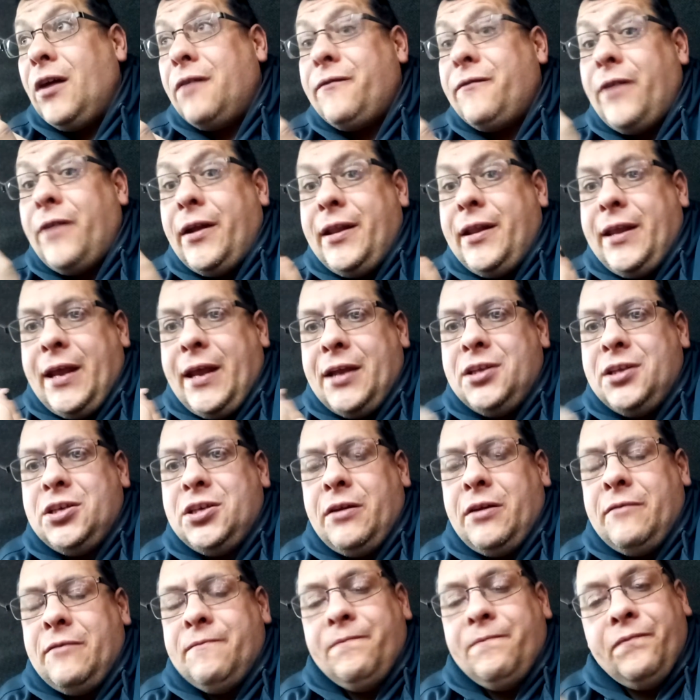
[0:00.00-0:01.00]
I'm running the
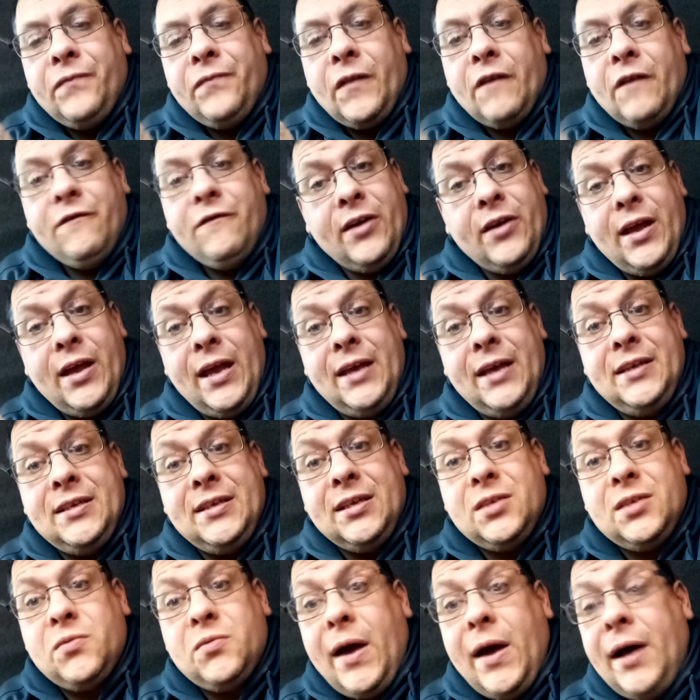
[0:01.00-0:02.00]
engine for heat
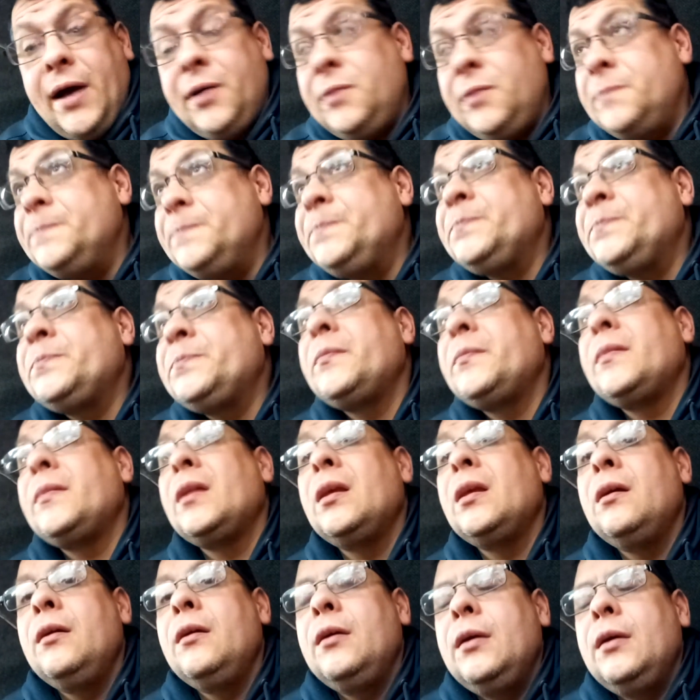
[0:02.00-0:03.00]
as well.
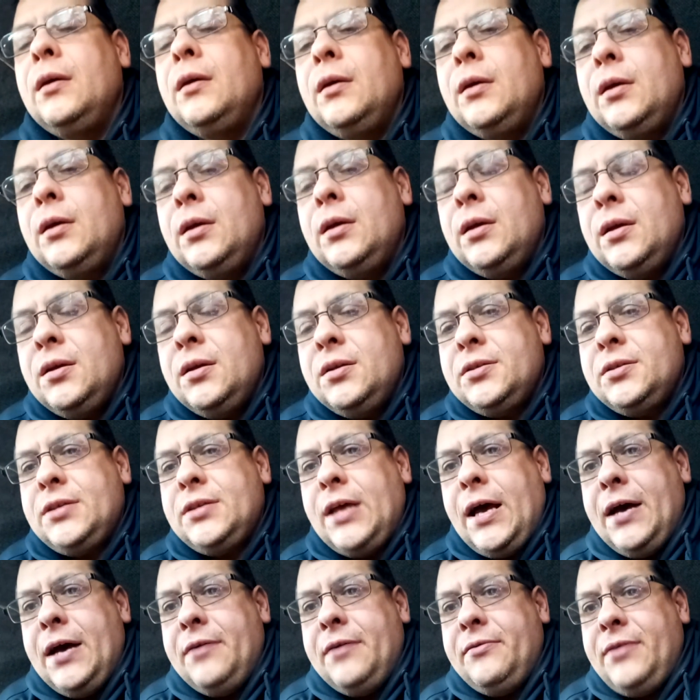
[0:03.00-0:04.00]

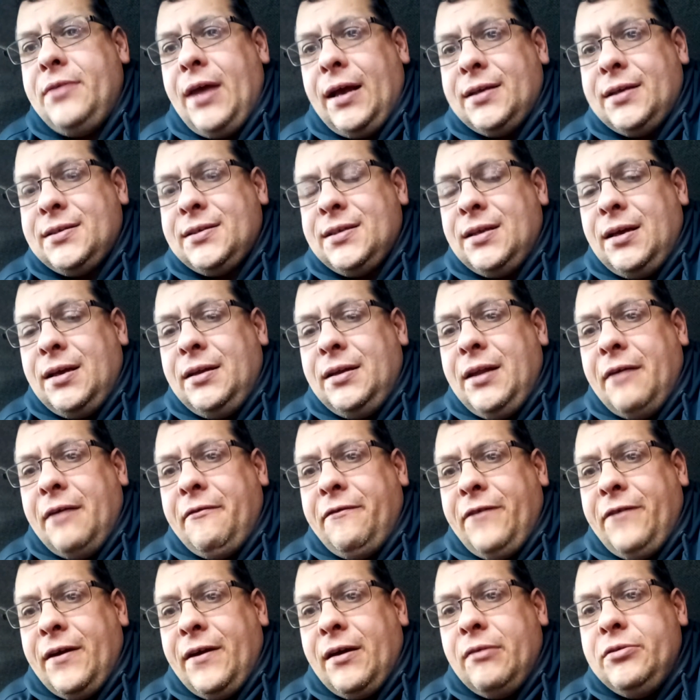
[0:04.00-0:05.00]
So that's another
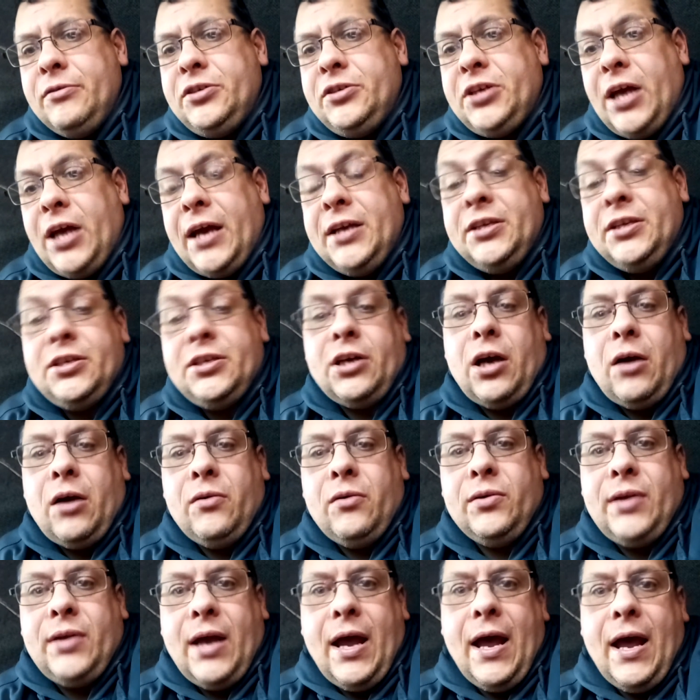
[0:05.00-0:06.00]
thing I would change. I
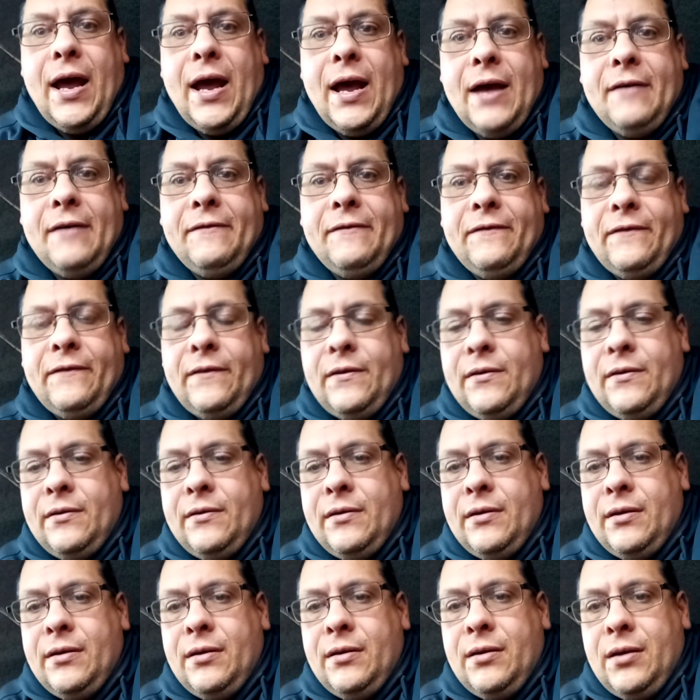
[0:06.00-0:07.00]
would have,
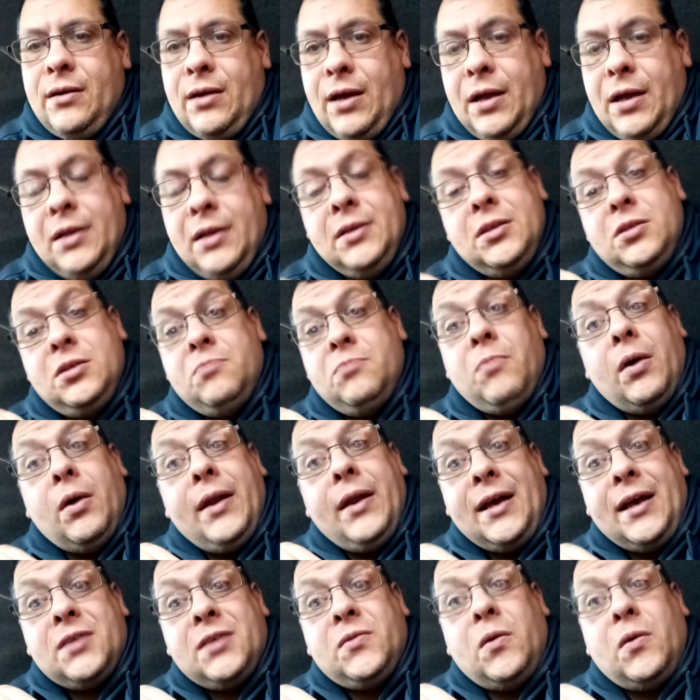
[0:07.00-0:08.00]
and my
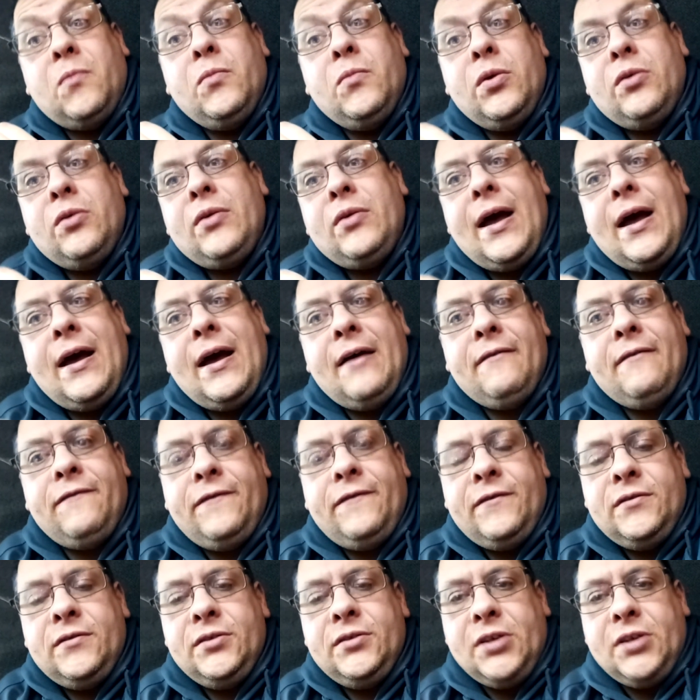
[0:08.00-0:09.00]
next one will
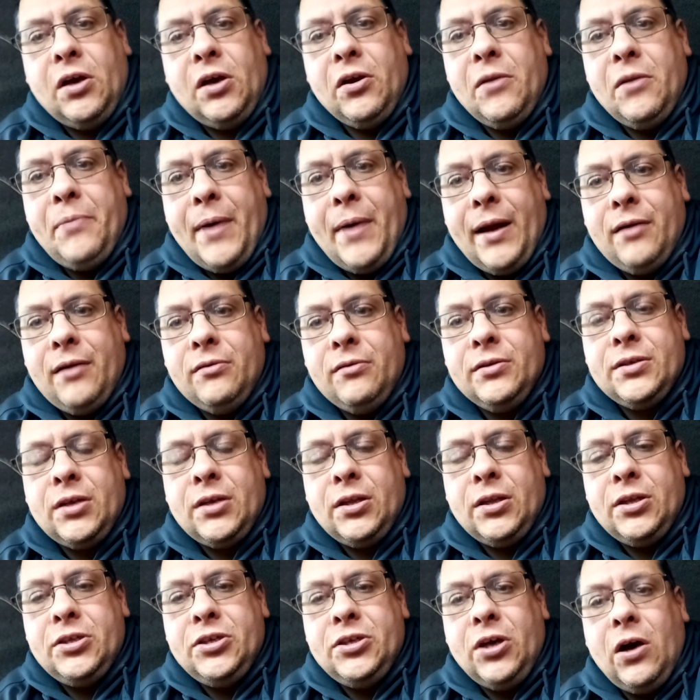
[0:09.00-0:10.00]
have, solar panels
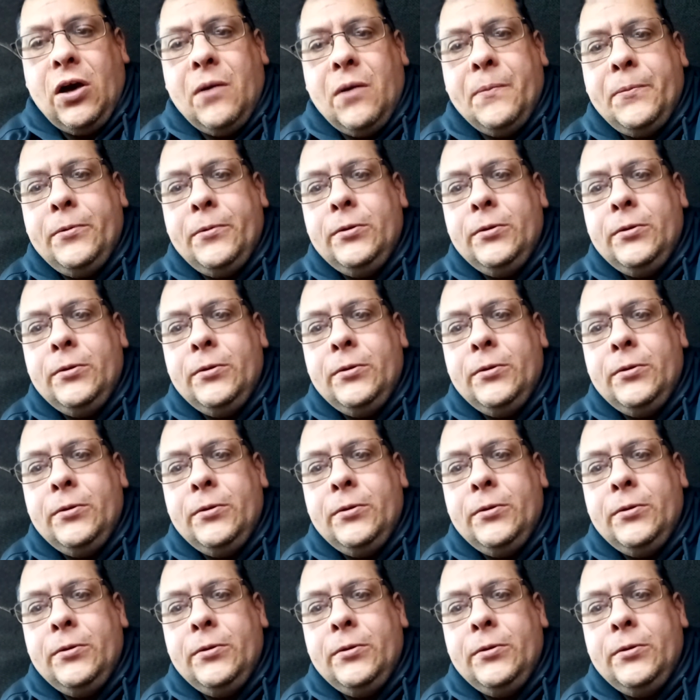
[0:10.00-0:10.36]
on the top.